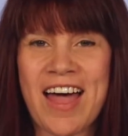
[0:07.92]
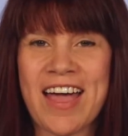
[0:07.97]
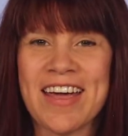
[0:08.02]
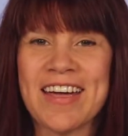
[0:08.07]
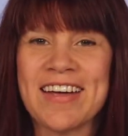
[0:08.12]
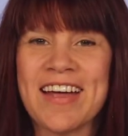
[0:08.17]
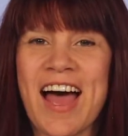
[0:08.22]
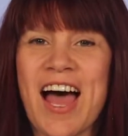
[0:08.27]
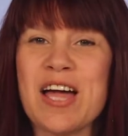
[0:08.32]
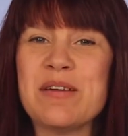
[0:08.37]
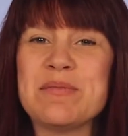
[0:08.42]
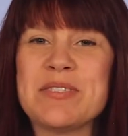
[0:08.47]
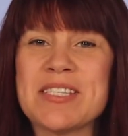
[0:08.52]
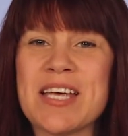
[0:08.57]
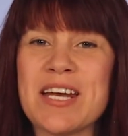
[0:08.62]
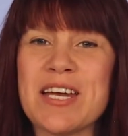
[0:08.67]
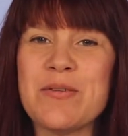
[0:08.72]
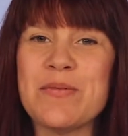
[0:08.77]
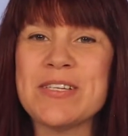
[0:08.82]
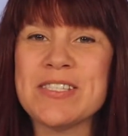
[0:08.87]
Hi, I'm
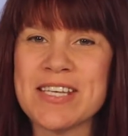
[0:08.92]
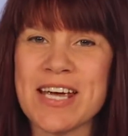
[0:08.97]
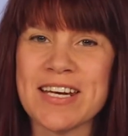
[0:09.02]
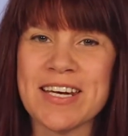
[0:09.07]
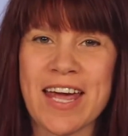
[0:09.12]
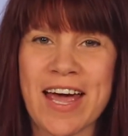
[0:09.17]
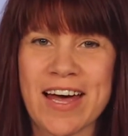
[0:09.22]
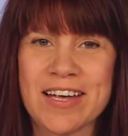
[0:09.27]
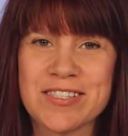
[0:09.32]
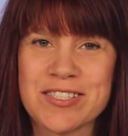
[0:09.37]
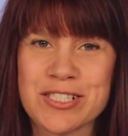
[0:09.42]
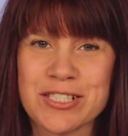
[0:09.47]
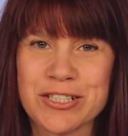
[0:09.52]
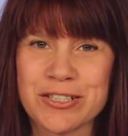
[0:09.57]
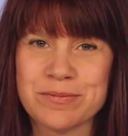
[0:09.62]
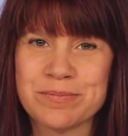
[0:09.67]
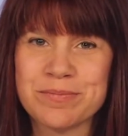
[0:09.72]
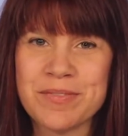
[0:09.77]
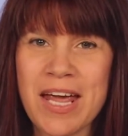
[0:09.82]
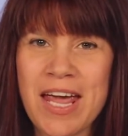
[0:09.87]
Sunny with
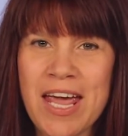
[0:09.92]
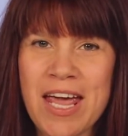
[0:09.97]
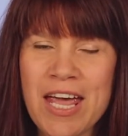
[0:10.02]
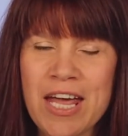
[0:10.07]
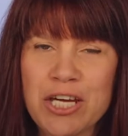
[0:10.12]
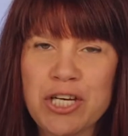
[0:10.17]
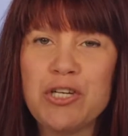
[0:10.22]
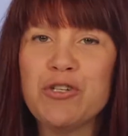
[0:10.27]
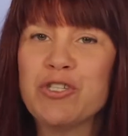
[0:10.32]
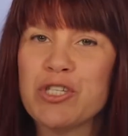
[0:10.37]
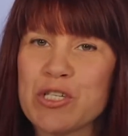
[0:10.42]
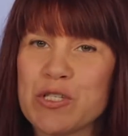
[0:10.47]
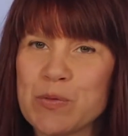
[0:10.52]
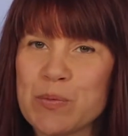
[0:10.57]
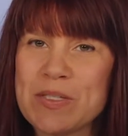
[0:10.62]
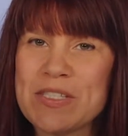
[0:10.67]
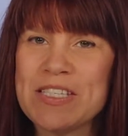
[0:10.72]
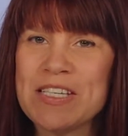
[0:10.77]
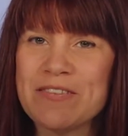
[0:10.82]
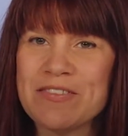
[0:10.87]
Zencastr. You
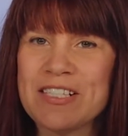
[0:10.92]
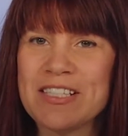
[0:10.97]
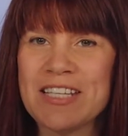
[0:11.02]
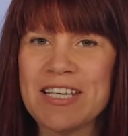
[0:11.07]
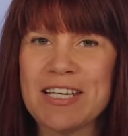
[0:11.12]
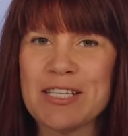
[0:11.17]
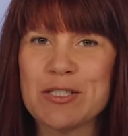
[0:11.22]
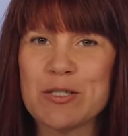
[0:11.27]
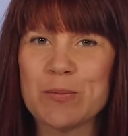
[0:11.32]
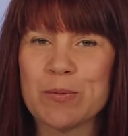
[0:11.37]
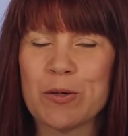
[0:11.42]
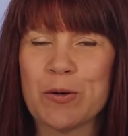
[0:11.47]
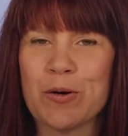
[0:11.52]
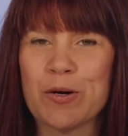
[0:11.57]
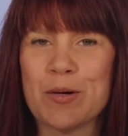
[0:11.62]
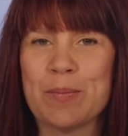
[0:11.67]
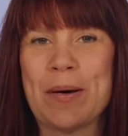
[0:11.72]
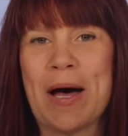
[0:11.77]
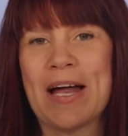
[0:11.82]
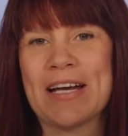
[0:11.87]
just received a link to
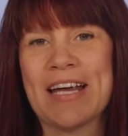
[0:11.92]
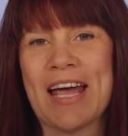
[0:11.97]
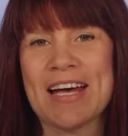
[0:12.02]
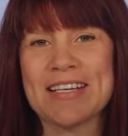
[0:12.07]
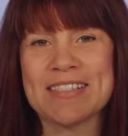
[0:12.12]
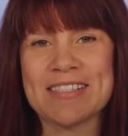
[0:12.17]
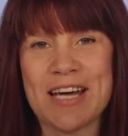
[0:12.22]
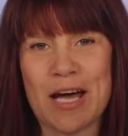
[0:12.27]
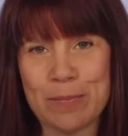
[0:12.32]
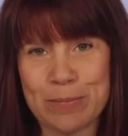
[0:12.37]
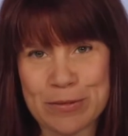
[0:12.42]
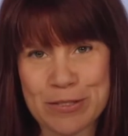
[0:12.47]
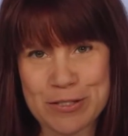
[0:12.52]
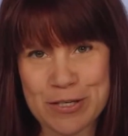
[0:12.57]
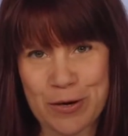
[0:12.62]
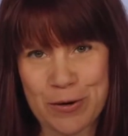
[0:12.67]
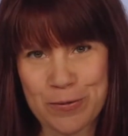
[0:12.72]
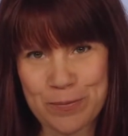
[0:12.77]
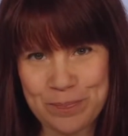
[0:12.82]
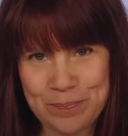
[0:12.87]
record a podcast
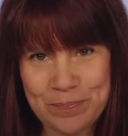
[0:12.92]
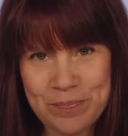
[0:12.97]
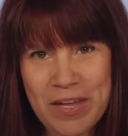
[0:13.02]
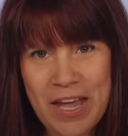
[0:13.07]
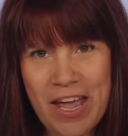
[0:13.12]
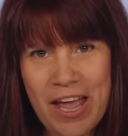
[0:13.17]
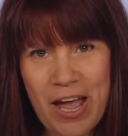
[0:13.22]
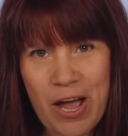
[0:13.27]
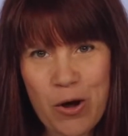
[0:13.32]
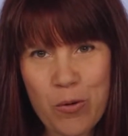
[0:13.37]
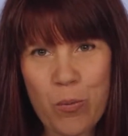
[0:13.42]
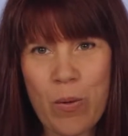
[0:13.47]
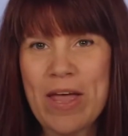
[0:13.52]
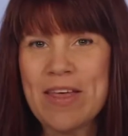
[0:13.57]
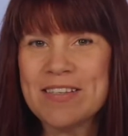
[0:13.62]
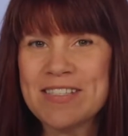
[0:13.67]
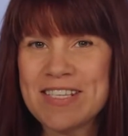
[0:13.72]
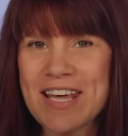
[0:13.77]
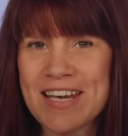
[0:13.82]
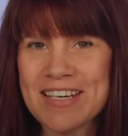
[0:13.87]
episode.
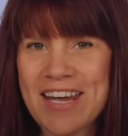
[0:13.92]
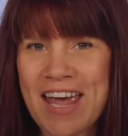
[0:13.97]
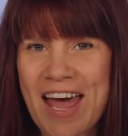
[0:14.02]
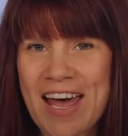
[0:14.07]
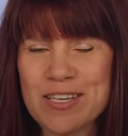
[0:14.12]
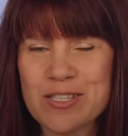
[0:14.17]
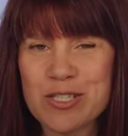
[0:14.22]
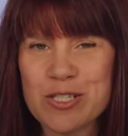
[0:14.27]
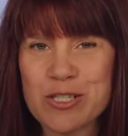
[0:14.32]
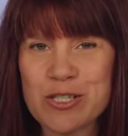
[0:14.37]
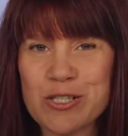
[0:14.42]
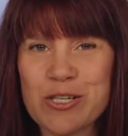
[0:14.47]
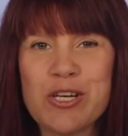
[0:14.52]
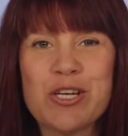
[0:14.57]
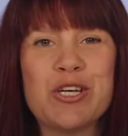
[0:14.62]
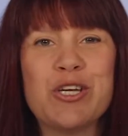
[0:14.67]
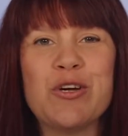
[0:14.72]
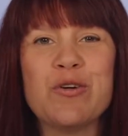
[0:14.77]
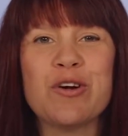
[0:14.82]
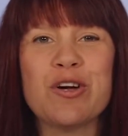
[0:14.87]
With Zencastr,
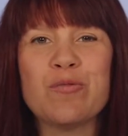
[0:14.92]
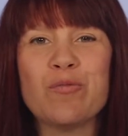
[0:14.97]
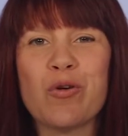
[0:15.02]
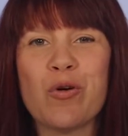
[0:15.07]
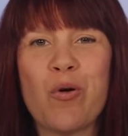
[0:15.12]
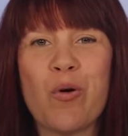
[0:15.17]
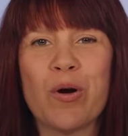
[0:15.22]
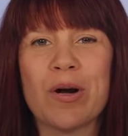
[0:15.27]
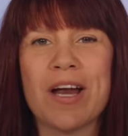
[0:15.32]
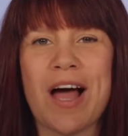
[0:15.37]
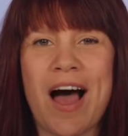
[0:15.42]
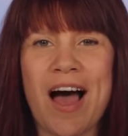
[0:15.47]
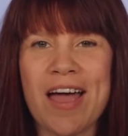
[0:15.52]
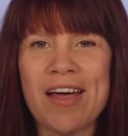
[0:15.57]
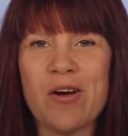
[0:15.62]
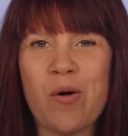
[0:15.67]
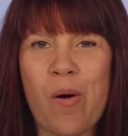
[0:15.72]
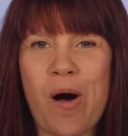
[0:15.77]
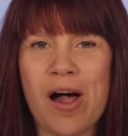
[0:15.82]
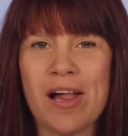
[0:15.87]
you can record
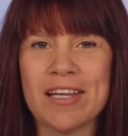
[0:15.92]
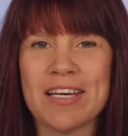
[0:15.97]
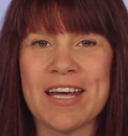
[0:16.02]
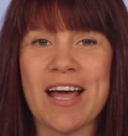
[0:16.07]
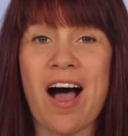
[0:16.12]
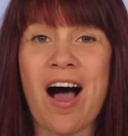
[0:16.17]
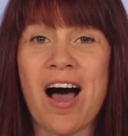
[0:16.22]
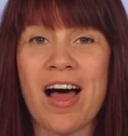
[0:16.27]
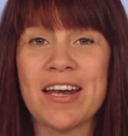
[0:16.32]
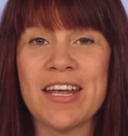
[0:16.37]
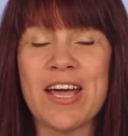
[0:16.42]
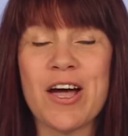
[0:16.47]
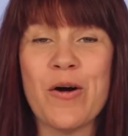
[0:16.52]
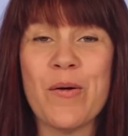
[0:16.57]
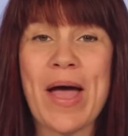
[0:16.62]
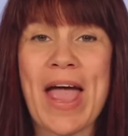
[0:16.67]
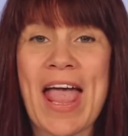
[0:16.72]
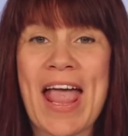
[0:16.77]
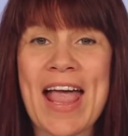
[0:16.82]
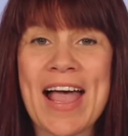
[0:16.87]
high-quality
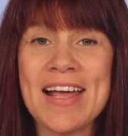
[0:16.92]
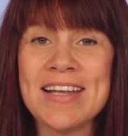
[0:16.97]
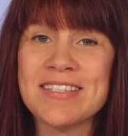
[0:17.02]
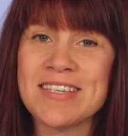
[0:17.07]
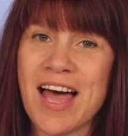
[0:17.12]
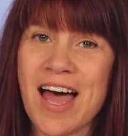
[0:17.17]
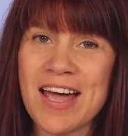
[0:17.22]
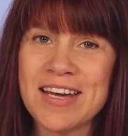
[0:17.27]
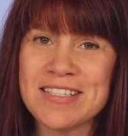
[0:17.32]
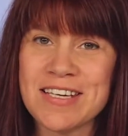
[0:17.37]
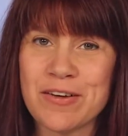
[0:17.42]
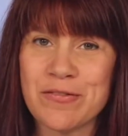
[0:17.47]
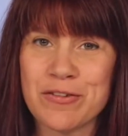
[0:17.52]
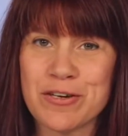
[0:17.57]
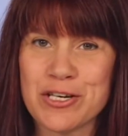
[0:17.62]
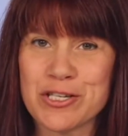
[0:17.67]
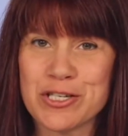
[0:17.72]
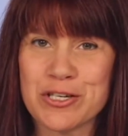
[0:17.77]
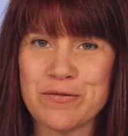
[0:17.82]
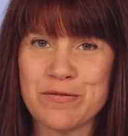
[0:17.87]
audio and
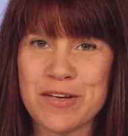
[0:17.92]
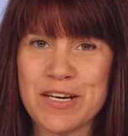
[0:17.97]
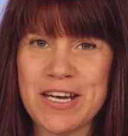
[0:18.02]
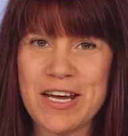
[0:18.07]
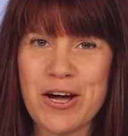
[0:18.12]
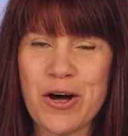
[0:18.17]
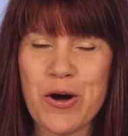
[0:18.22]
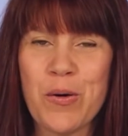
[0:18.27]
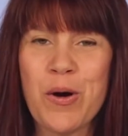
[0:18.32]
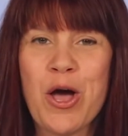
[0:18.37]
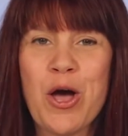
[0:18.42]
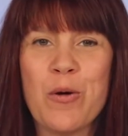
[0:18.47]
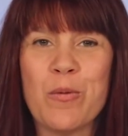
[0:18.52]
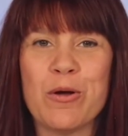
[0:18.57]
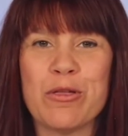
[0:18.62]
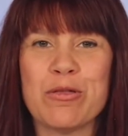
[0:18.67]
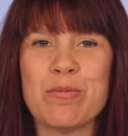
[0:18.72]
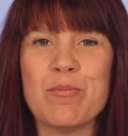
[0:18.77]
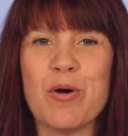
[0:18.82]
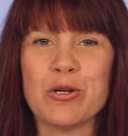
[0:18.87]
high-definition video
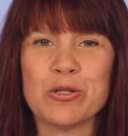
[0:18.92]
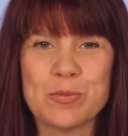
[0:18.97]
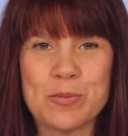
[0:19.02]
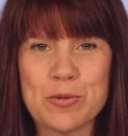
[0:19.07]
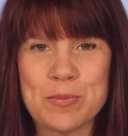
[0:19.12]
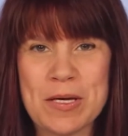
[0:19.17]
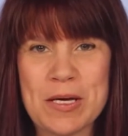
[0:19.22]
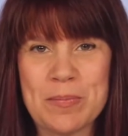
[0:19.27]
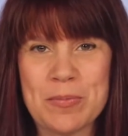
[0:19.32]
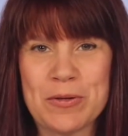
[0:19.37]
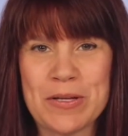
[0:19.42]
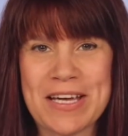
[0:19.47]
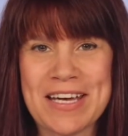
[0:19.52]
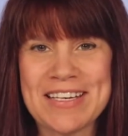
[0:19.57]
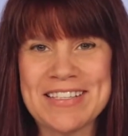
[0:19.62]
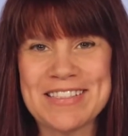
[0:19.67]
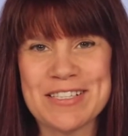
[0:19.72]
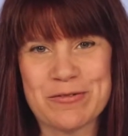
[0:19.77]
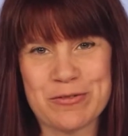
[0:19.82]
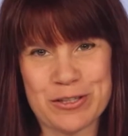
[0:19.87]
with multiple people
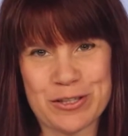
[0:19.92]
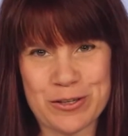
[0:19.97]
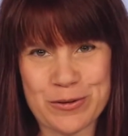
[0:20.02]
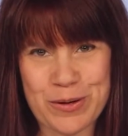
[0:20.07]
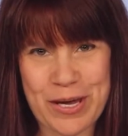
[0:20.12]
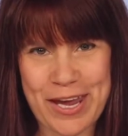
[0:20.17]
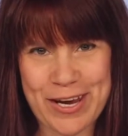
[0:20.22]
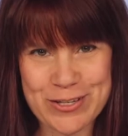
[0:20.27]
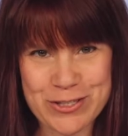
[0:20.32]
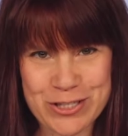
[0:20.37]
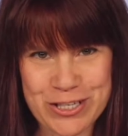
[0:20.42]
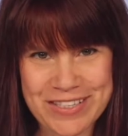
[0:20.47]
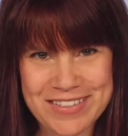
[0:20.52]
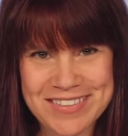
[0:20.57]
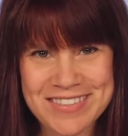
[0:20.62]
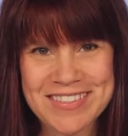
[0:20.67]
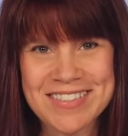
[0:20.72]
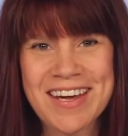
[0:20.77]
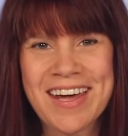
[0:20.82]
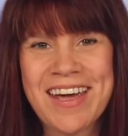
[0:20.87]
in different
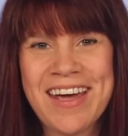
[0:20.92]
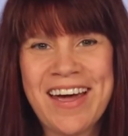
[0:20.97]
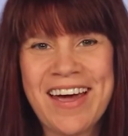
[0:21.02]
locations.